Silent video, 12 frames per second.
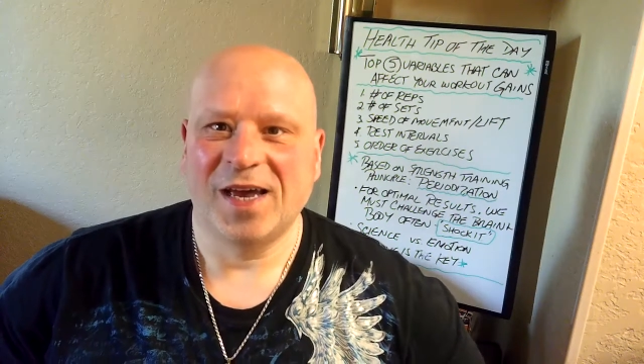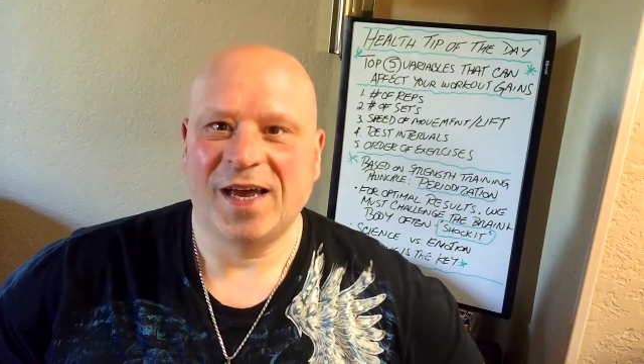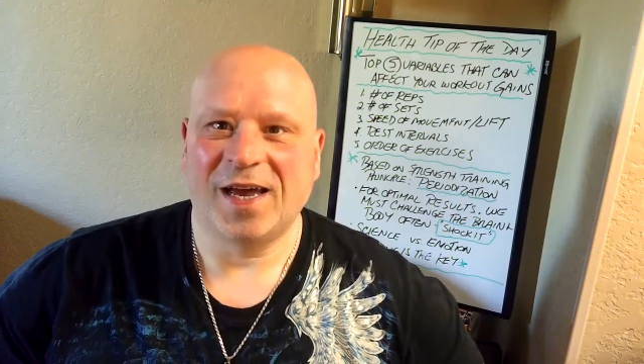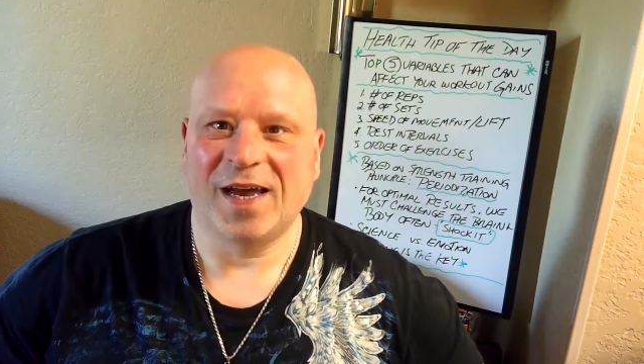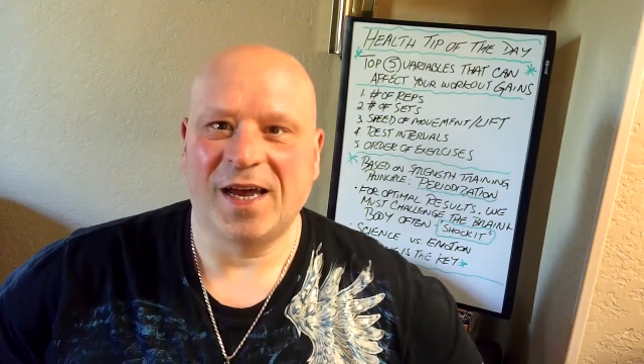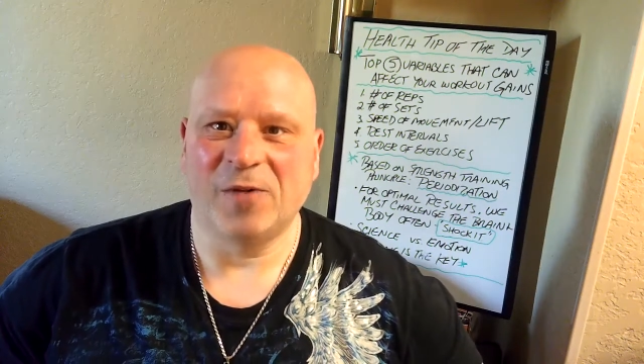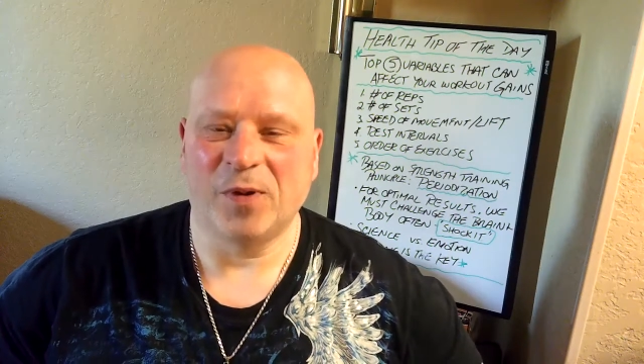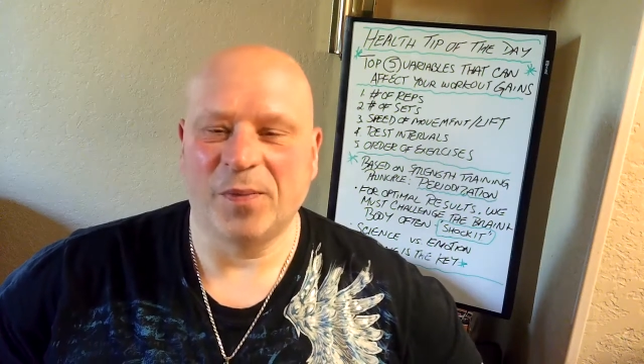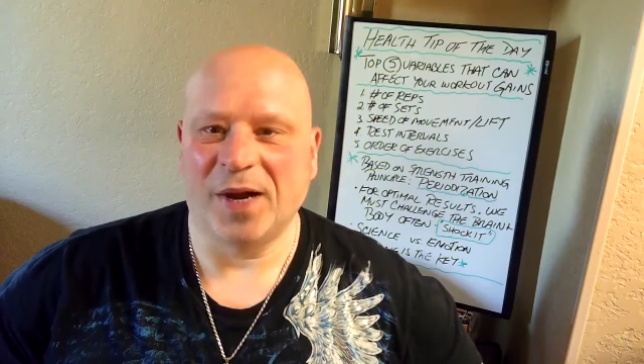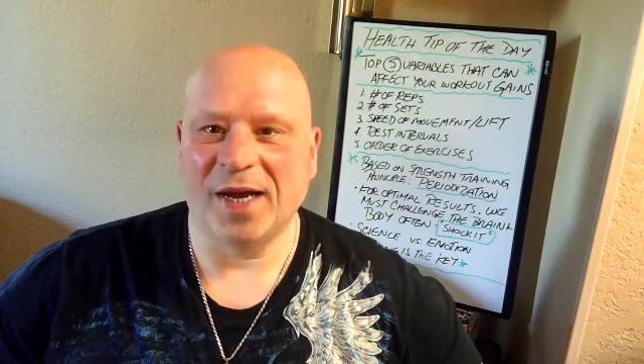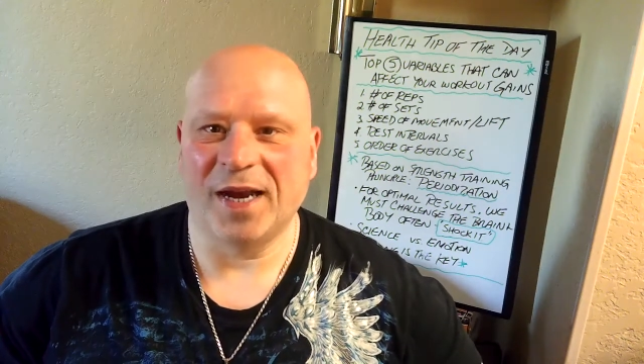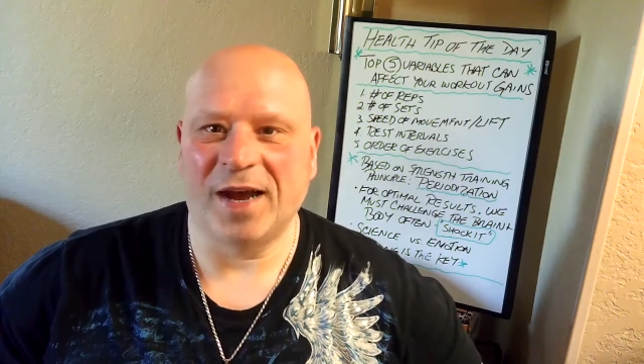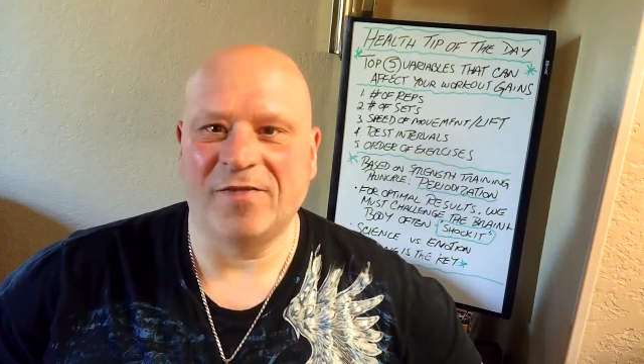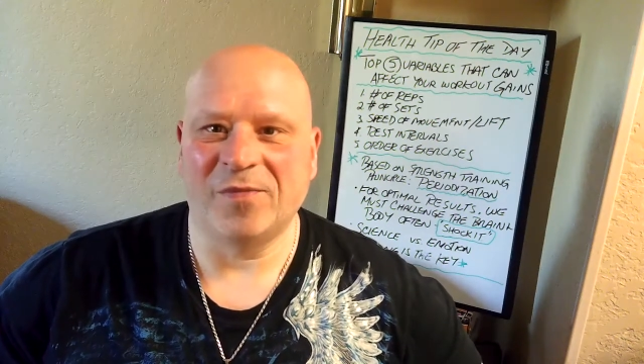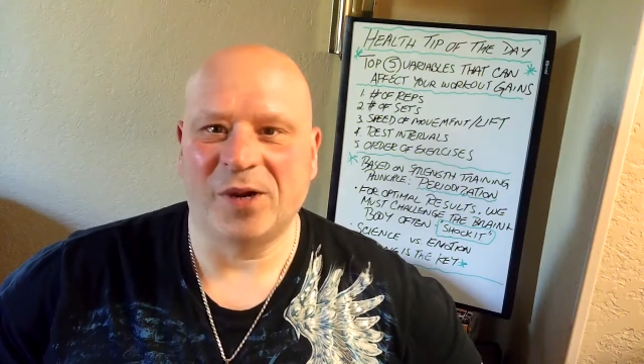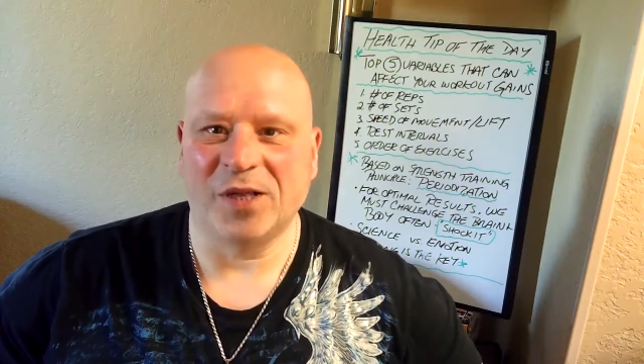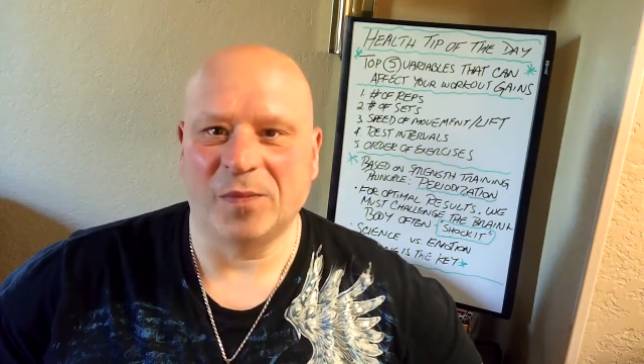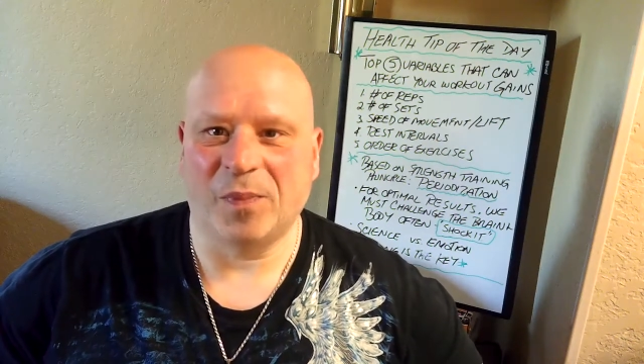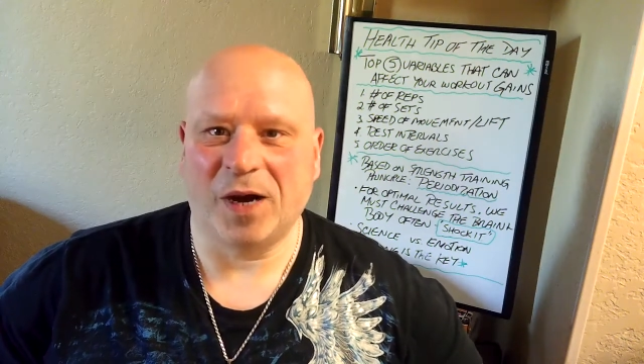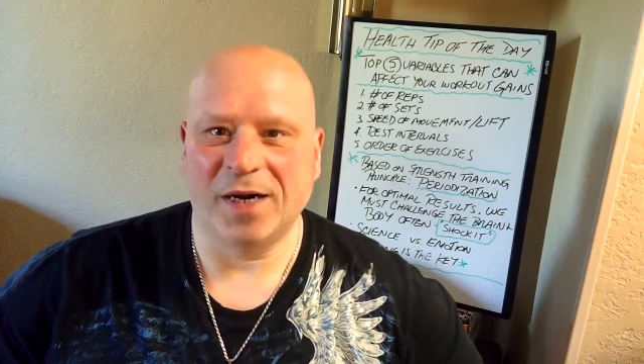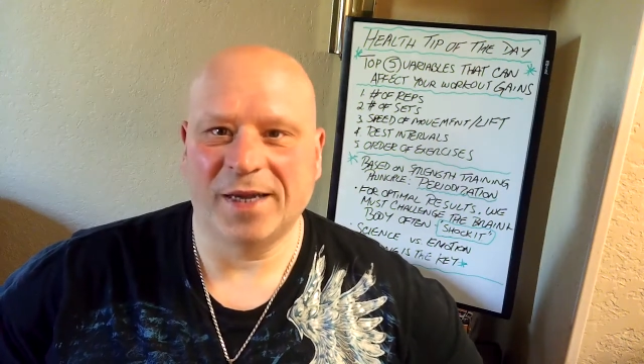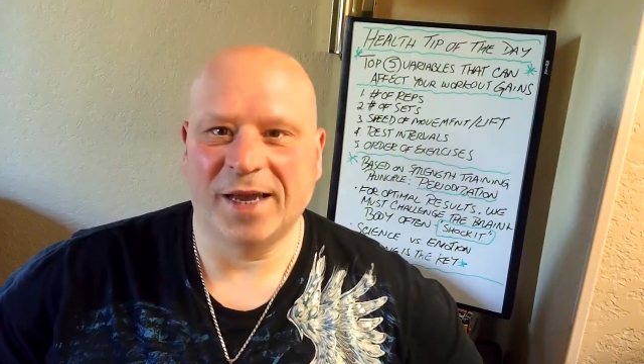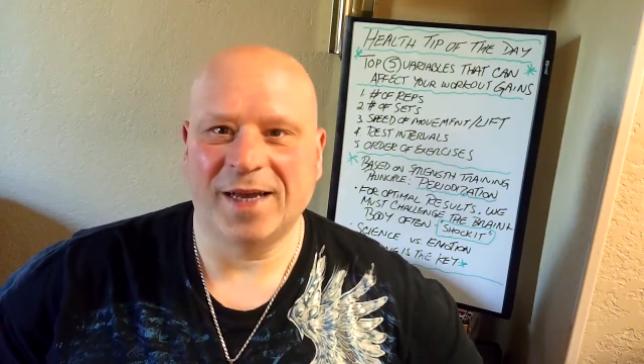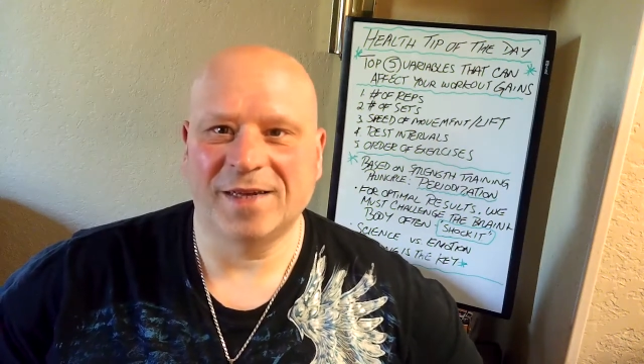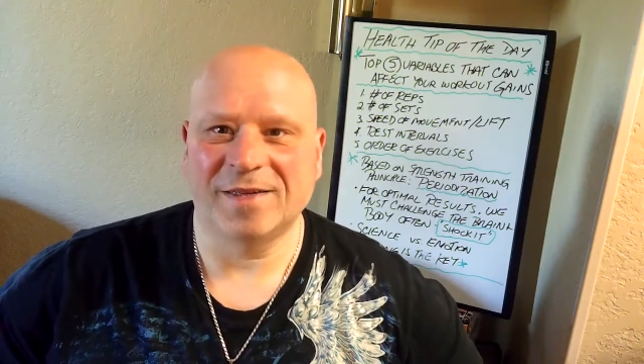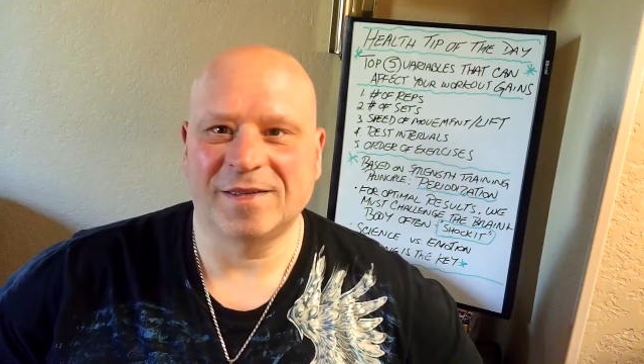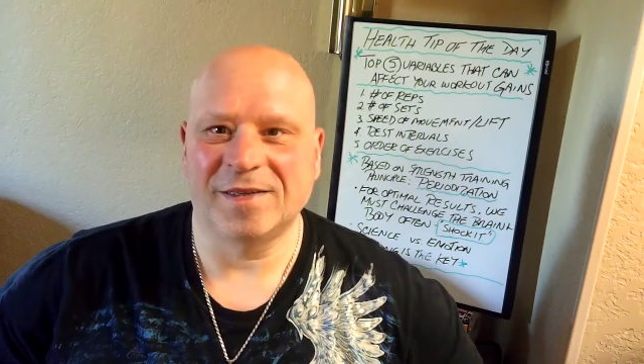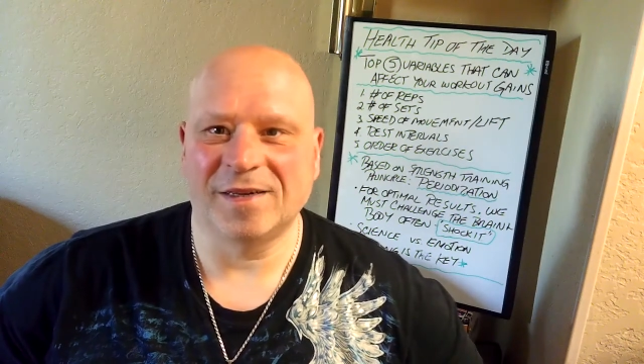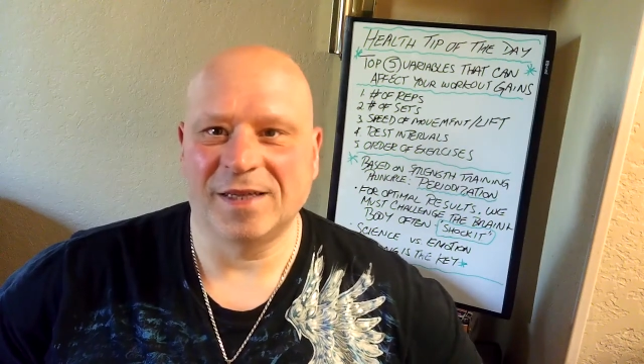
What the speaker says: and we might have him on the podcast